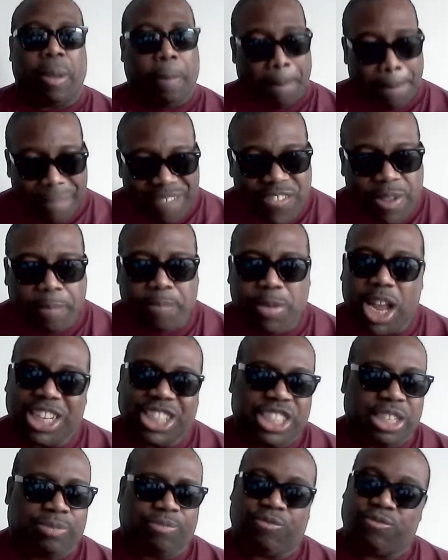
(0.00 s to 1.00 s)
film
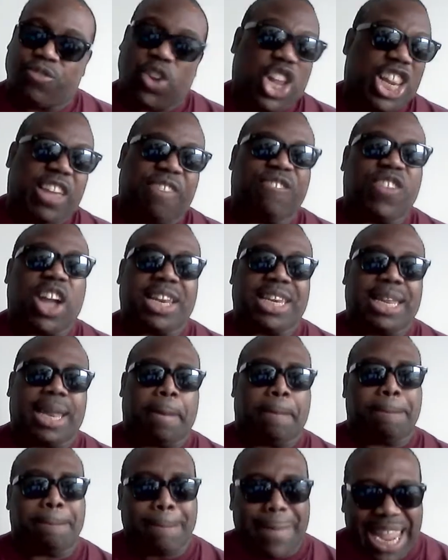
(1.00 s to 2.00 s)
project fully
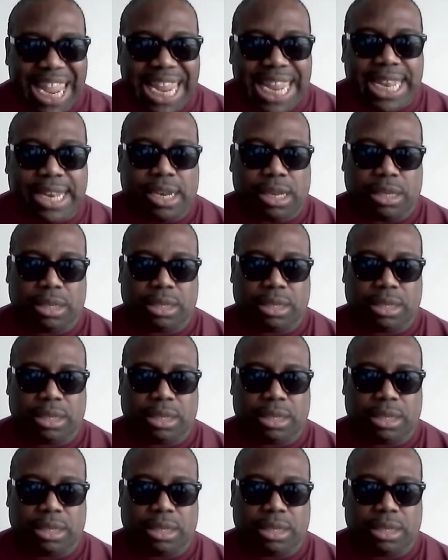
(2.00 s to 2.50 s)
funded and made.